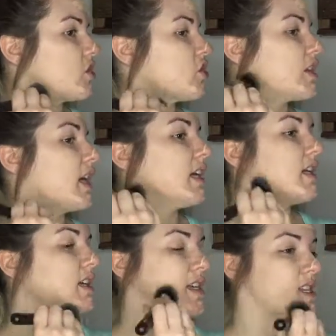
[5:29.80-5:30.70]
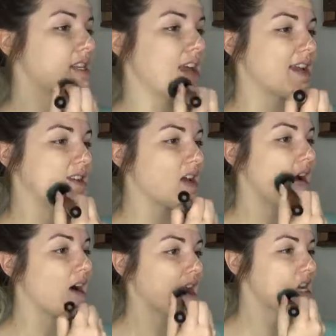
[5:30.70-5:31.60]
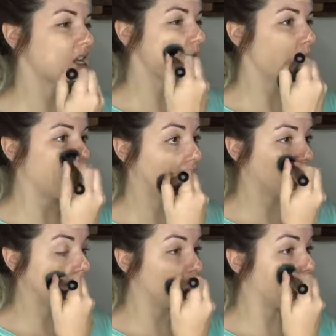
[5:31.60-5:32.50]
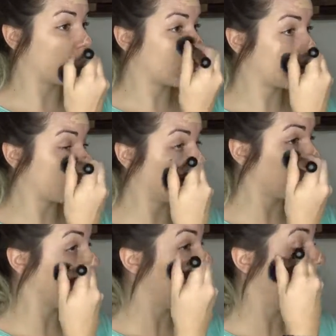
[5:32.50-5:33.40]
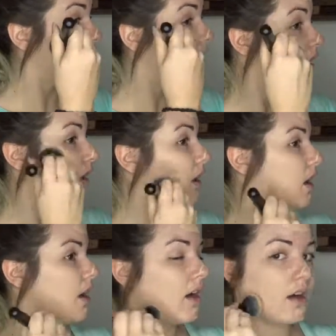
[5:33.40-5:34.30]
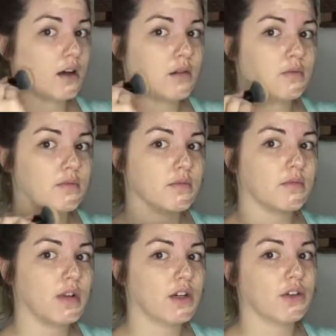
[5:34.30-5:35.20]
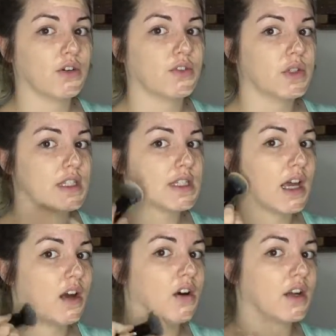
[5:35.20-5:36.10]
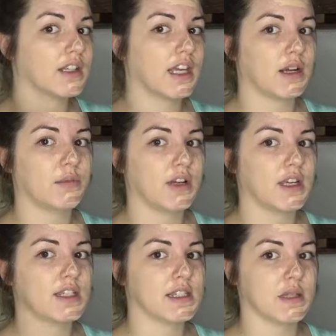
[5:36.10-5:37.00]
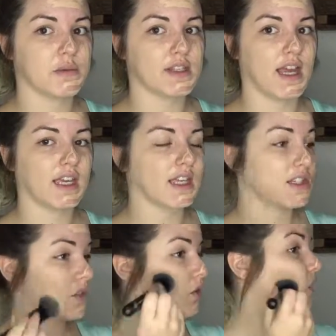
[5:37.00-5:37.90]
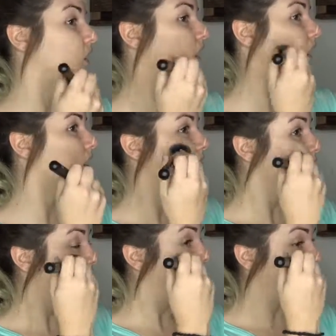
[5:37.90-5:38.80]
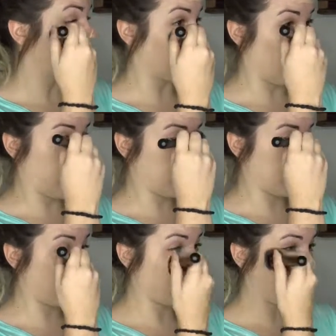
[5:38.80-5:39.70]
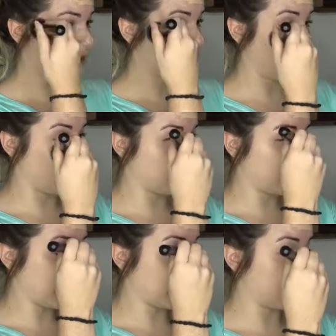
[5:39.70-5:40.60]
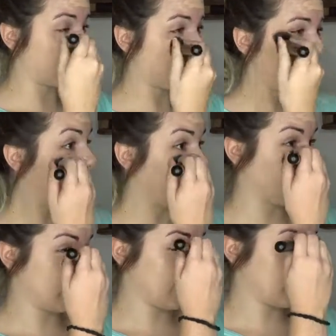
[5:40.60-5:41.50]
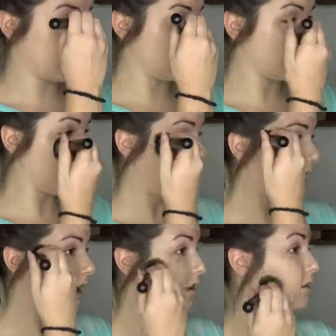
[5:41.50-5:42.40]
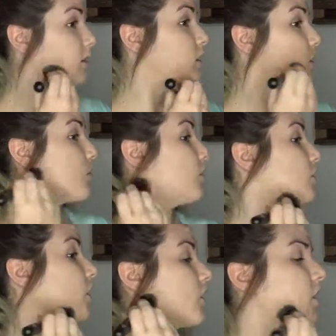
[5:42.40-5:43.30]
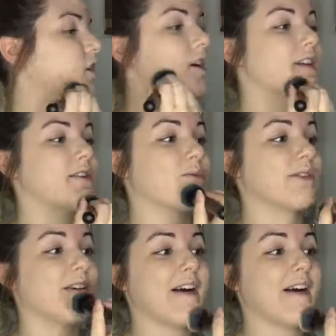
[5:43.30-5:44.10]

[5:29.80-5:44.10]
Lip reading: the shade is a tiny bit dark for me. I don't know if you can tell on camera. It seems like it's looking like an okay match on camera, but it is looking a little bit darker in real